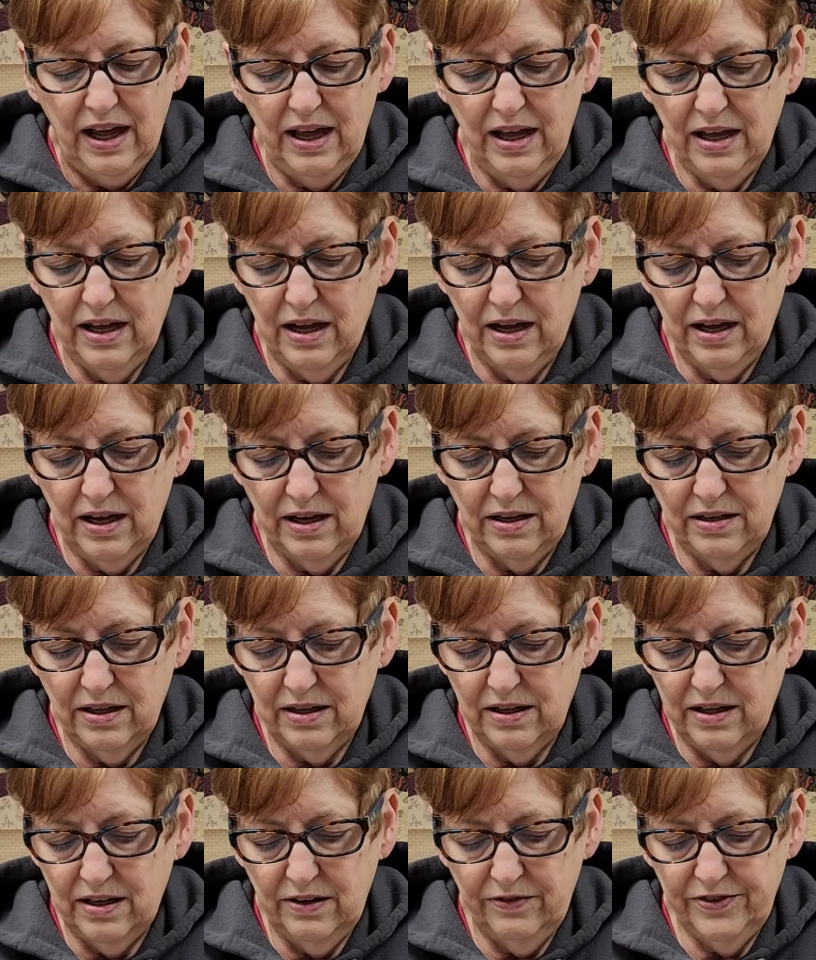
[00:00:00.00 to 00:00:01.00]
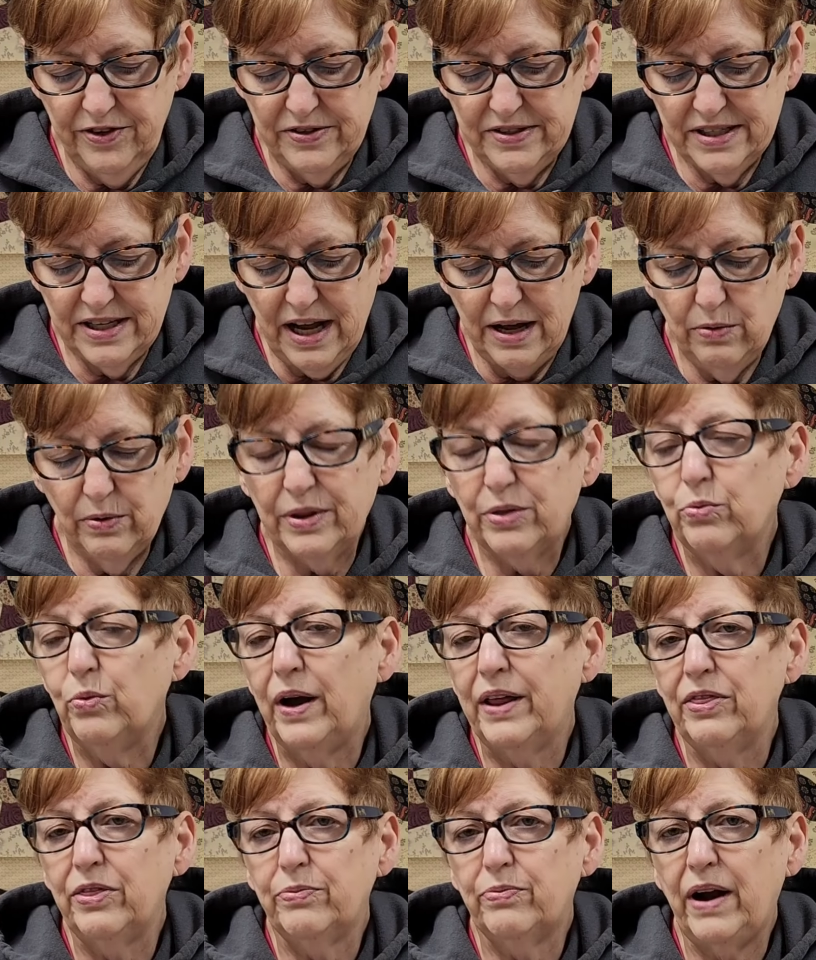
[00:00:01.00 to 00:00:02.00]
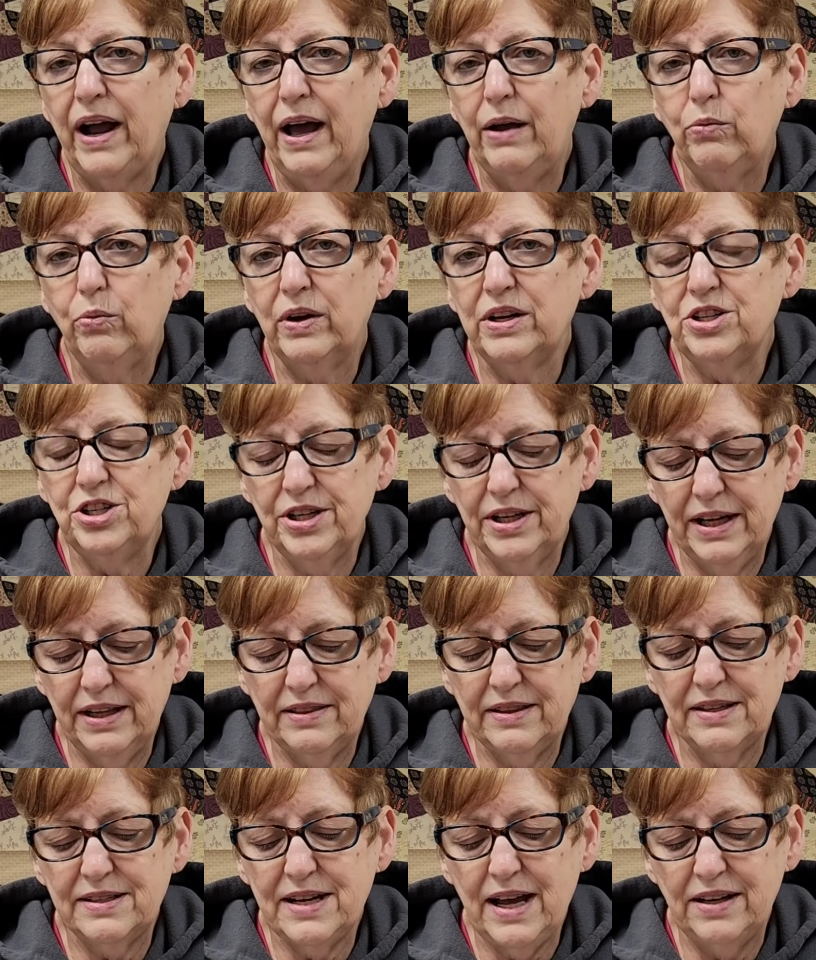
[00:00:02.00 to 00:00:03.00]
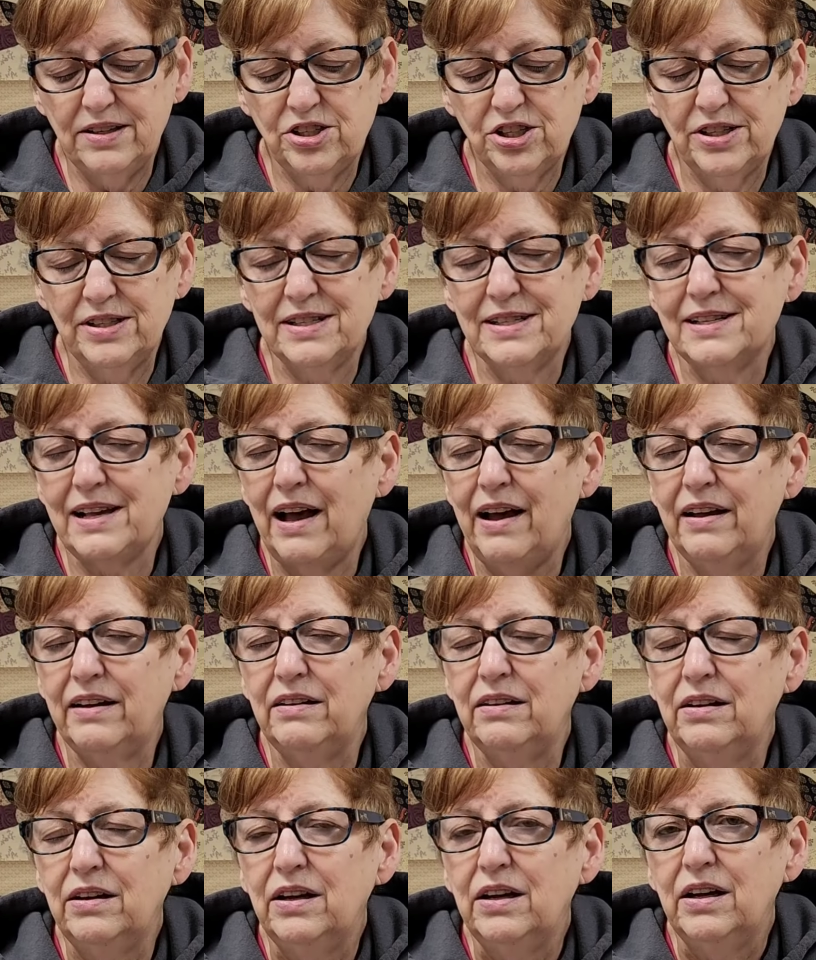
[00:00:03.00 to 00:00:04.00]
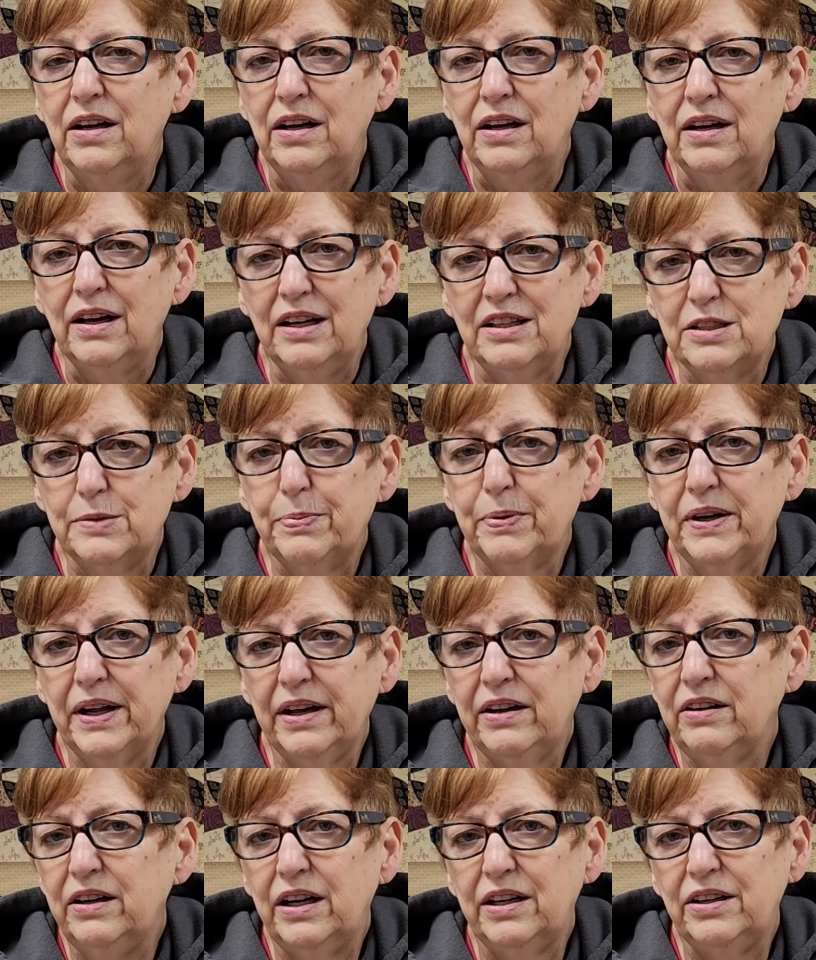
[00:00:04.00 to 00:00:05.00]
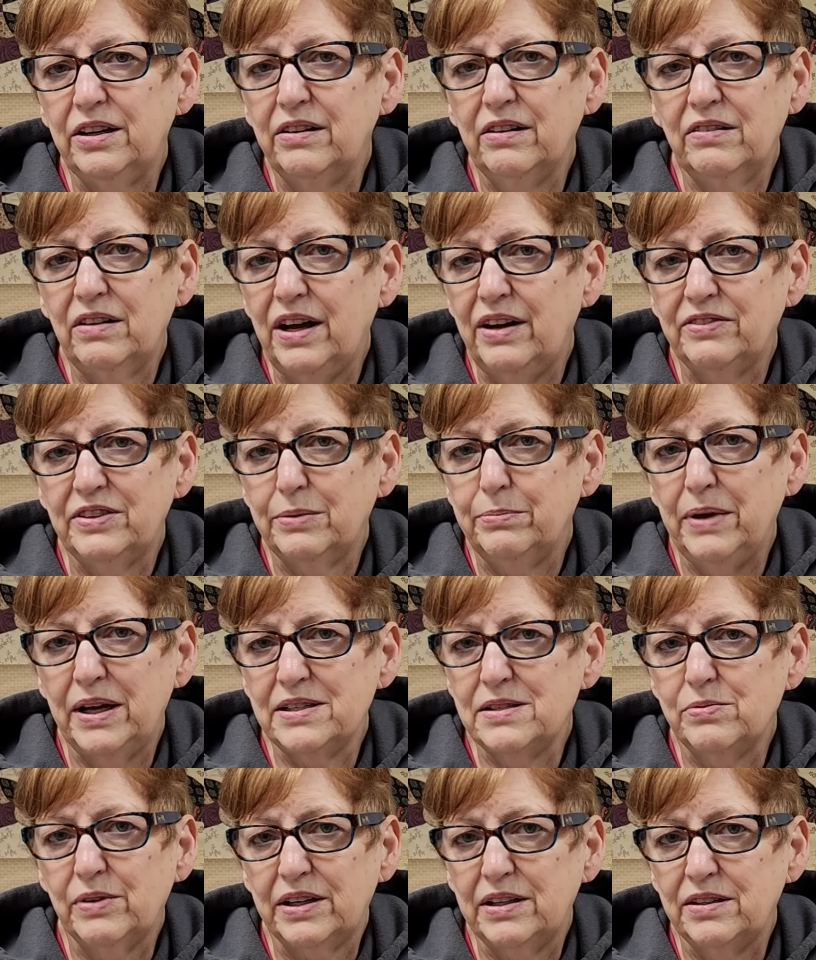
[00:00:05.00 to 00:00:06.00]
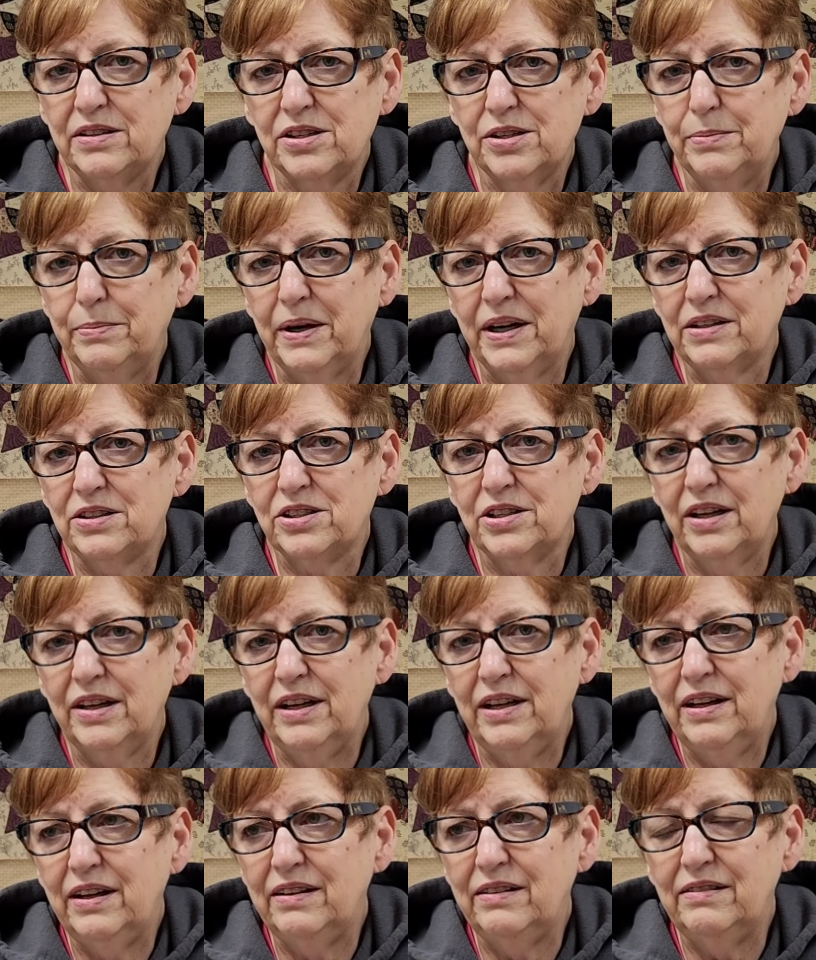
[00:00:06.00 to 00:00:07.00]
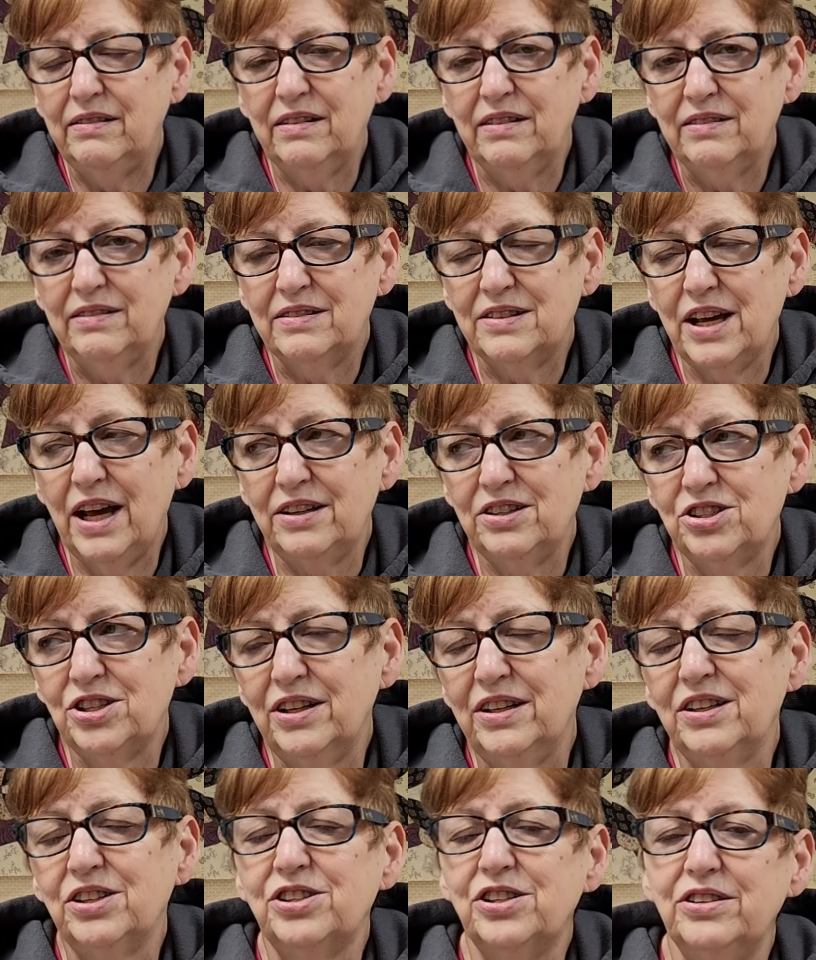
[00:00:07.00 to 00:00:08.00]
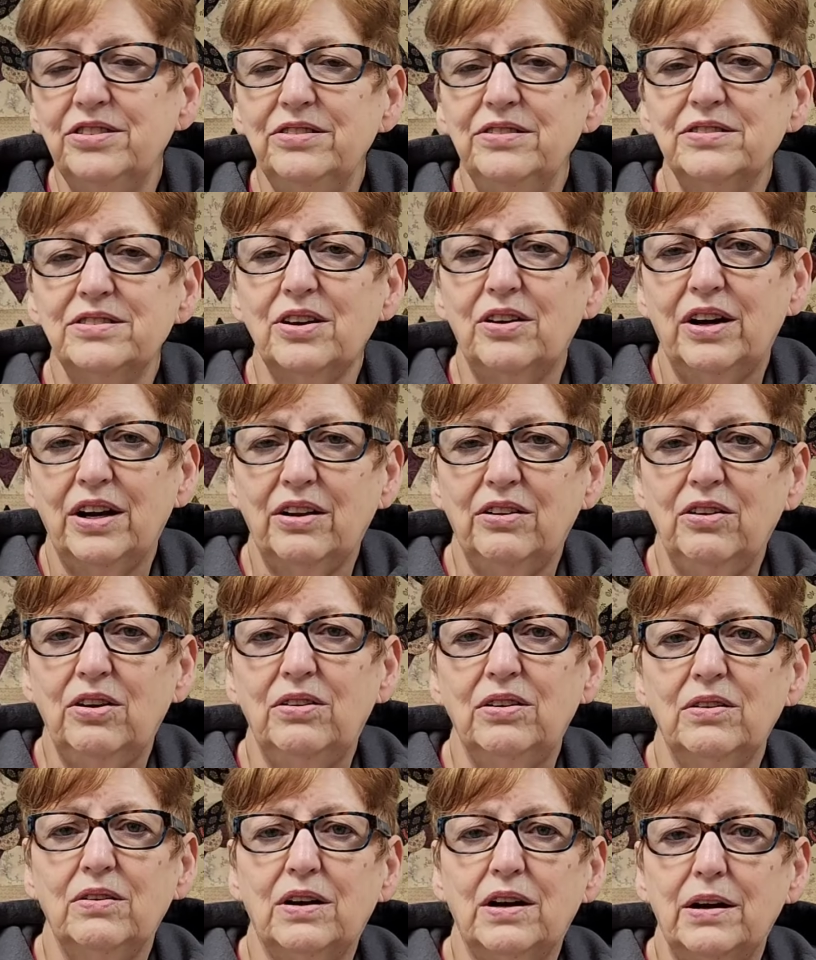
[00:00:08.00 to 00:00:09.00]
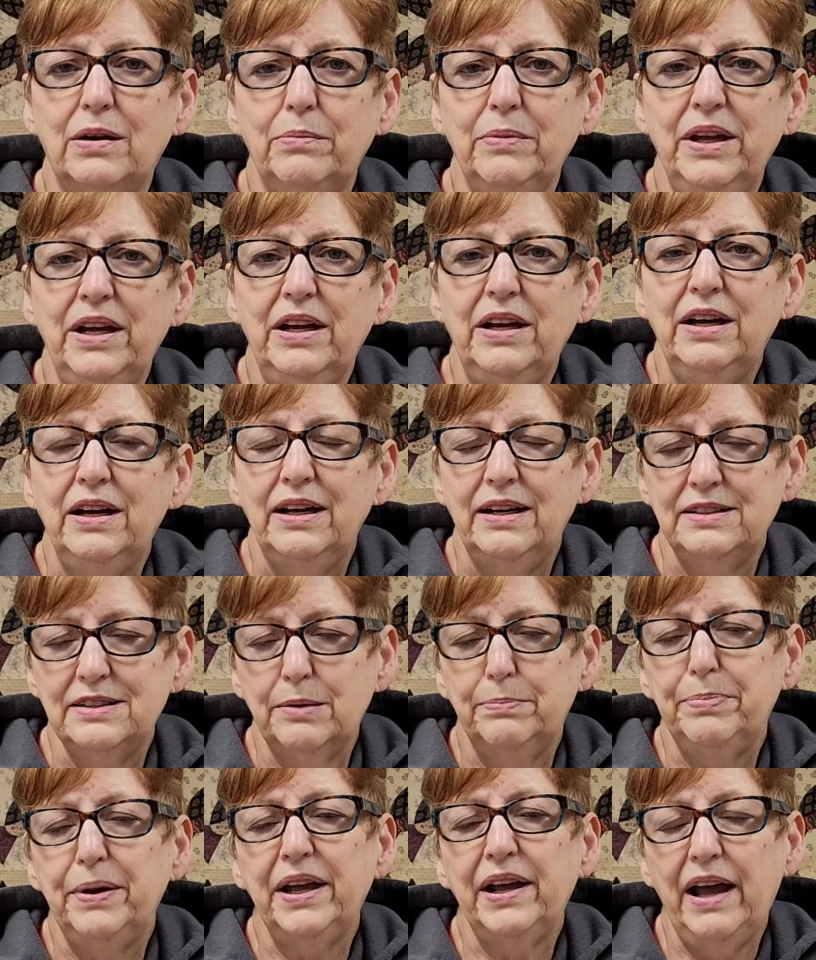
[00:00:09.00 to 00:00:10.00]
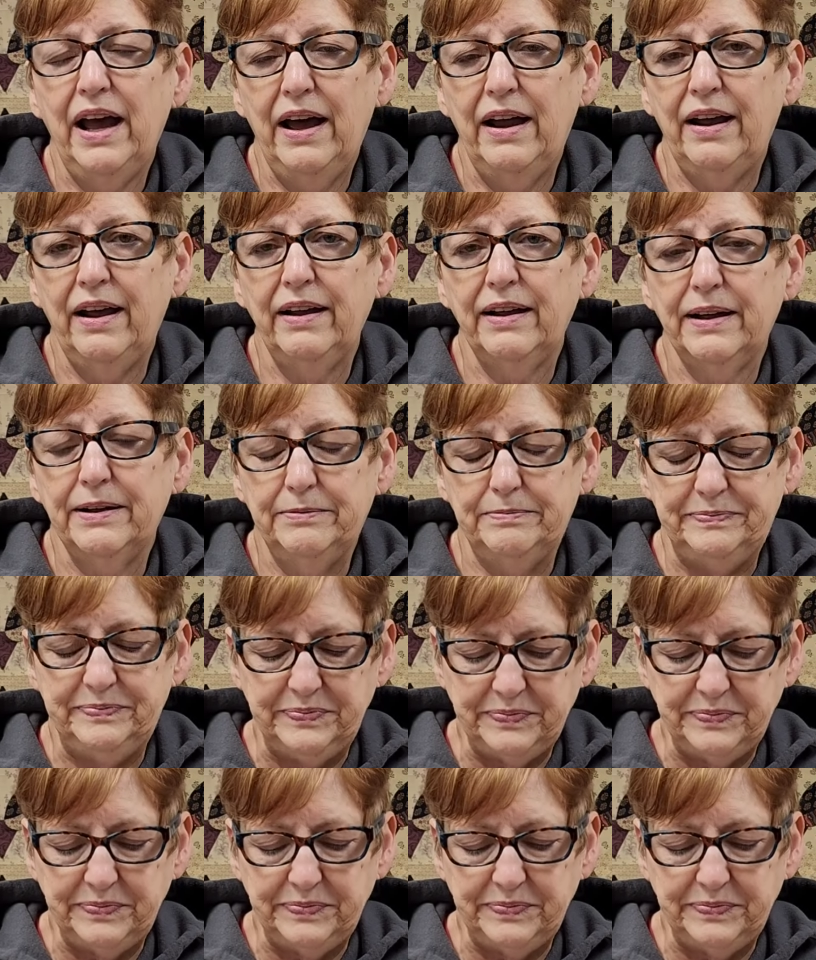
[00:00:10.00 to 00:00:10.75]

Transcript: And if you stay with one thread, once you get the tension set, it's pretty good. You don't have to mess with it too much. And tension issues on a long arm is a big headache.